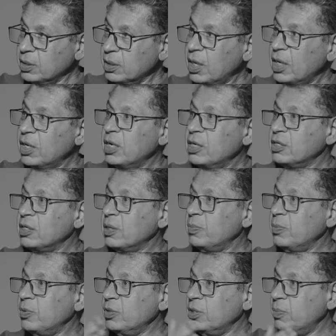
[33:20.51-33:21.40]
and I
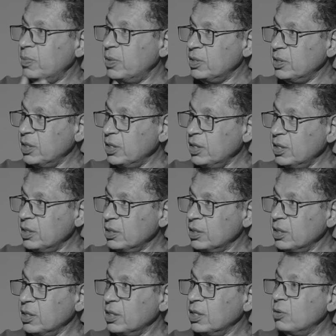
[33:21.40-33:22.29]
support the
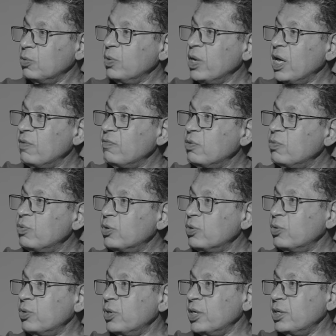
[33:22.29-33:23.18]
Palestinians, we have a war
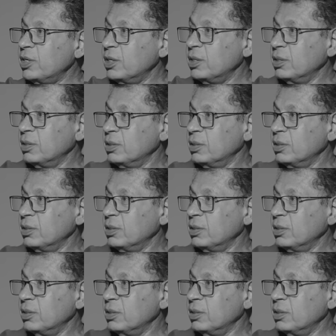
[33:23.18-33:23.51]
already.